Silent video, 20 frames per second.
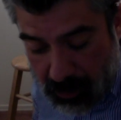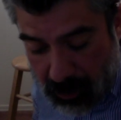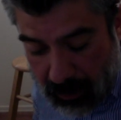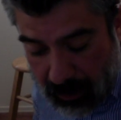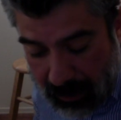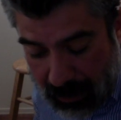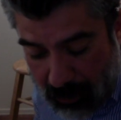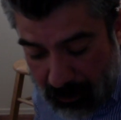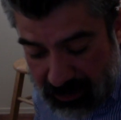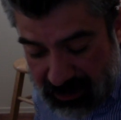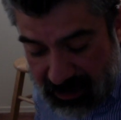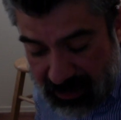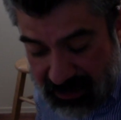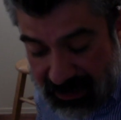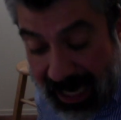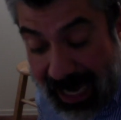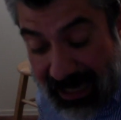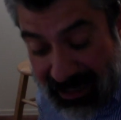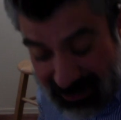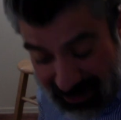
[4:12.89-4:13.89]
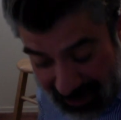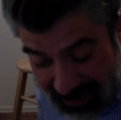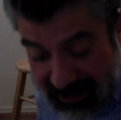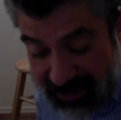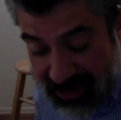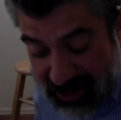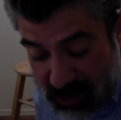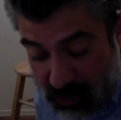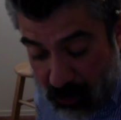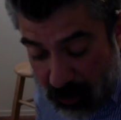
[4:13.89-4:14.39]
Look at how it says
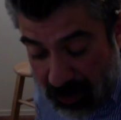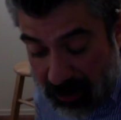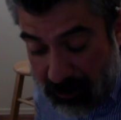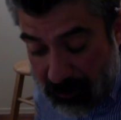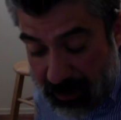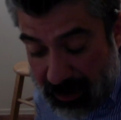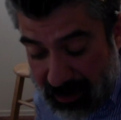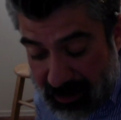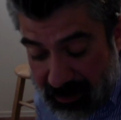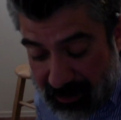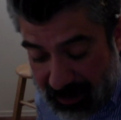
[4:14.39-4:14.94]
antidysrhythmic.